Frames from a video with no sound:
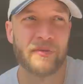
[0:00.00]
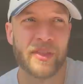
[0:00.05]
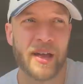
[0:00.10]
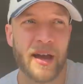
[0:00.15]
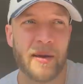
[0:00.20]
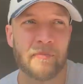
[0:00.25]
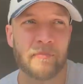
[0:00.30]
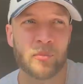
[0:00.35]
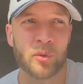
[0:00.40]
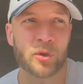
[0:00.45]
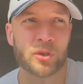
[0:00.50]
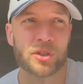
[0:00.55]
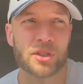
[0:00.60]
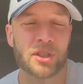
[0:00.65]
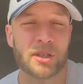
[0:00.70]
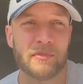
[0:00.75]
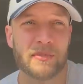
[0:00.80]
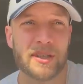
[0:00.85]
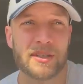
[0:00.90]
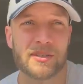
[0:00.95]
that much
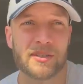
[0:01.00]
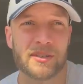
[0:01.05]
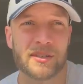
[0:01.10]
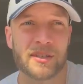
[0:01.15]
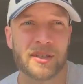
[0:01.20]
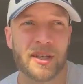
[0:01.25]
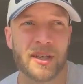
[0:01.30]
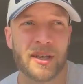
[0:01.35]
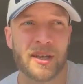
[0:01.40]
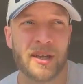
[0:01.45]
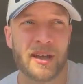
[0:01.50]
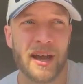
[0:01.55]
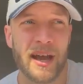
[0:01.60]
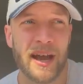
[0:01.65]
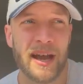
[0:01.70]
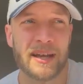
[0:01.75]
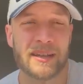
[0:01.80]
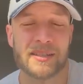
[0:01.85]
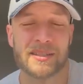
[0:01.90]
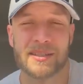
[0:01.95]
committed
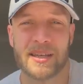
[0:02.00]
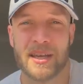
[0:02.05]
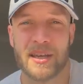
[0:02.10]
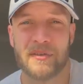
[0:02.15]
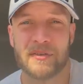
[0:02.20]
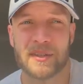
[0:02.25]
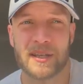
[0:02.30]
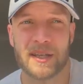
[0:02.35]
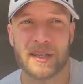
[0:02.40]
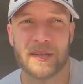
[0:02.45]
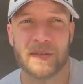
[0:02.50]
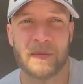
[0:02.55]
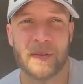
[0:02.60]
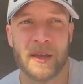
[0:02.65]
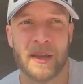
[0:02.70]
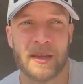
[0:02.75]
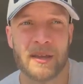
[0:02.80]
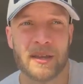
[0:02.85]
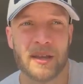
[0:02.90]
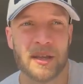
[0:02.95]
at safety.
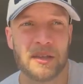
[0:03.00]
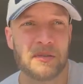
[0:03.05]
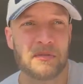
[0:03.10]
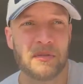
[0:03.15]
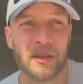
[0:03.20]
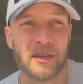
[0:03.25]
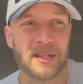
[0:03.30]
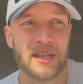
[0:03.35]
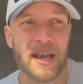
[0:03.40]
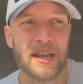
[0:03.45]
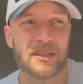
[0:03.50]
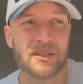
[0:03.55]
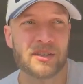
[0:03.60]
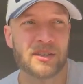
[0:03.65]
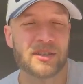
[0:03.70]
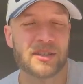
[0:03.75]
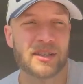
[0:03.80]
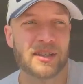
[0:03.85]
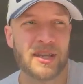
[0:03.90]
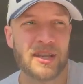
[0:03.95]
And yes,
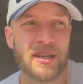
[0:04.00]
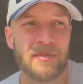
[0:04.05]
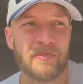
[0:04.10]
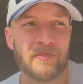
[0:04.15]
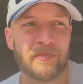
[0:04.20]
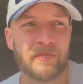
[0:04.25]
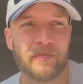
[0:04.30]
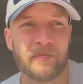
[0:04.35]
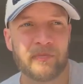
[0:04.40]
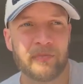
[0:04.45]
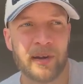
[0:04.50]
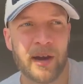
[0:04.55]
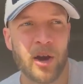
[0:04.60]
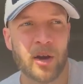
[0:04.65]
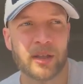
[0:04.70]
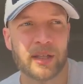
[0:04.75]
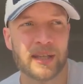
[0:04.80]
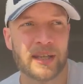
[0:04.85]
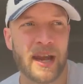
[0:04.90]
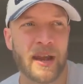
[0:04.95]
the scheme, by
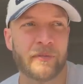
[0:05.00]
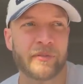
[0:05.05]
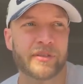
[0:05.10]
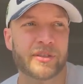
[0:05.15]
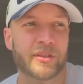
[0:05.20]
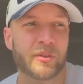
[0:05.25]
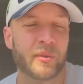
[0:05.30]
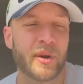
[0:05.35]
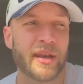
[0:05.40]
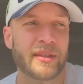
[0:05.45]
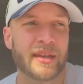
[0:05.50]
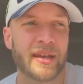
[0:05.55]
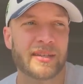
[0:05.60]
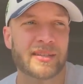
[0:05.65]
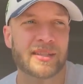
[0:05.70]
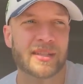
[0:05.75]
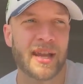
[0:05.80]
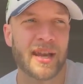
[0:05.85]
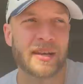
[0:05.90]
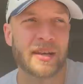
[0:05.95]
all accounts, the way they're
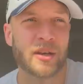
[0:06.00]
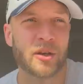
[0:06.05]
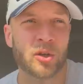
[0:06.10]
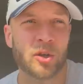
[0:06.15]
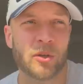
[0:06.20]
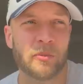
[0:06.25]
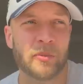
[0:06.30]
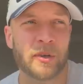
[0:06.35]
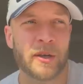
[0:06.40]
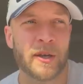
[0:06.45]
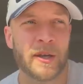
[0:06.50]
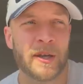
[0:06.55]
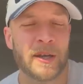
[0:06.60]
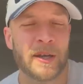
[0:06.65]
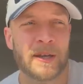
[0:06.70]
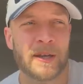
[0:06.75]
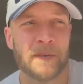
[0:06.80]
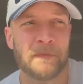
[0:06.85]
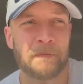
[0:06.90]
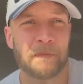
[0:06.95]
setting it up,
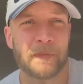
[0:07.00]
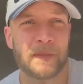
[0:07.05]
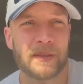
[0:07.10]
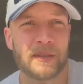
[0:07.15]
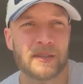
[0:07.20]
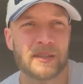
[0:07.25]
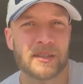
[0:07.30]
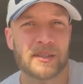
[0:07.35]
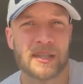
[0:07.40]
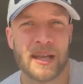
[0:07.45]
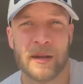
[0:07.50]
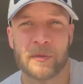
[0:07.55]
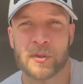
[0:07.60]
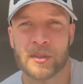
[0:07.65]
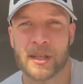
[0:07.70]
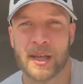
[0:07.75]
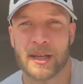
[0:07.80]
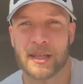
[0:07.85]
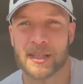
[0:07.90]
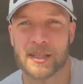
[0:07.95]

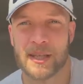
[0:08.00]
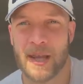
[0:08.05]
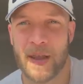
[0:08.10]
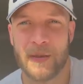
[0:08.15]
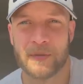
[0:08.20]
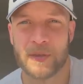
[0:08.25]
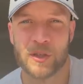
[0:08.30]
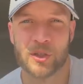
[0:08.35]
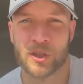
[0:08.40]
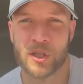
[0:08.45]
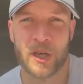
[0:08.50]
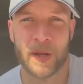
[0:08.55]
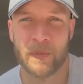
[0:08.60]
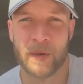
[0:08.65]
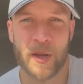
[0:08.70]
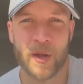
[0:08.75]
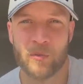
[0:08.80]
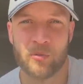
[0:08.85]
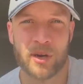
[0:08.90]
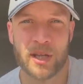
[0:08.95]
sounds like safety is going to
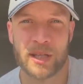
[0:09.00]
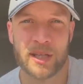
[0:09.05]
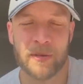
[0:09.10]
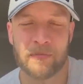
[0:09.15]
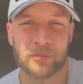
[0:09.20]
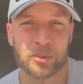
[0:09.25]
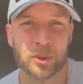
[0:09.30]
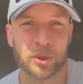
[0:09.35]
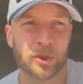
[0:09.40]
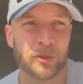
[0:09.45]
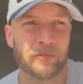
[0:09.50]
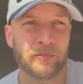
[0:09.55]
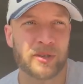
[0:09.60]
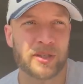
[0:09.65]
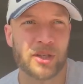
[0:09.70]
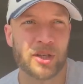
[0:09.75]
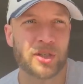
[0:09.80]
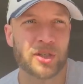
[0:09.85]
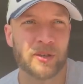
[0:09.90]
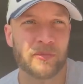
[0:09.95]
be a really important
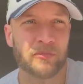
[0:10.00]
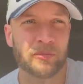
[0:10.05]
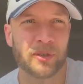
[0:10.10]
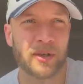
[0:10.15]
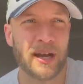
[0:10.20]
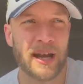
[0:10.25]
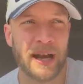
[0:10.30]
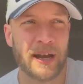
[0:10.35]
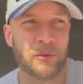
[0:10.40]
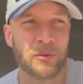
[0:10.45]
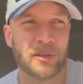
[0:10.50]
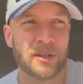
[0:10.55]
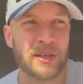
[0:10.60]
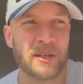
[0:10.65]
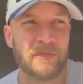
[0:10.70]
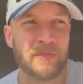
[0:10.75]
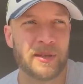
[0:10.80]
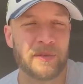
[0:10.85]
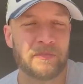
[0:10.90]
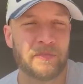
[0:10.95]
position. But how can
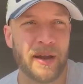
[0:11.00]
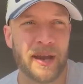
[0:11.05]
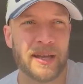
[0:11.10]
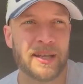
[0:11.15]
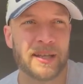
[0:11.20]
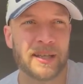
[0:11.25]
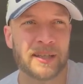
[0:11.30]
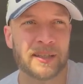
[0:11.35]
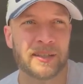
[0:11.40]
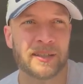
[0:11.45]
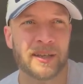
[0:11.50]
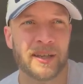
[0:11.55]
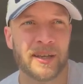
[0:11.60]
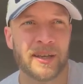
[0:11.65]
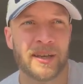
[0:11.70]
you be paying,